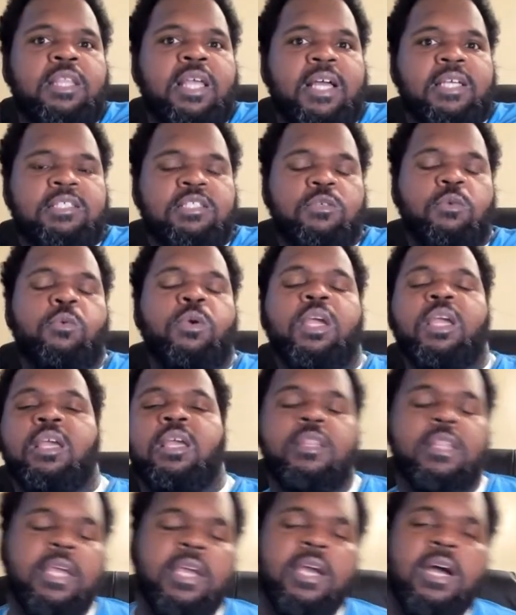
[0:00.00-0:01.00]
That's the
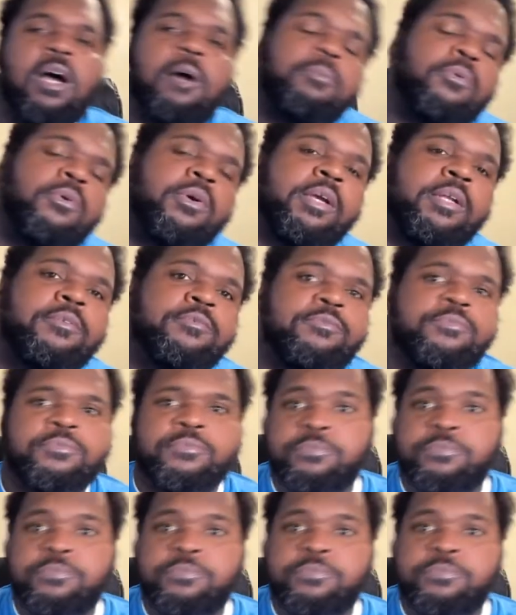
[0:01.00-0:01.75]
way they operate.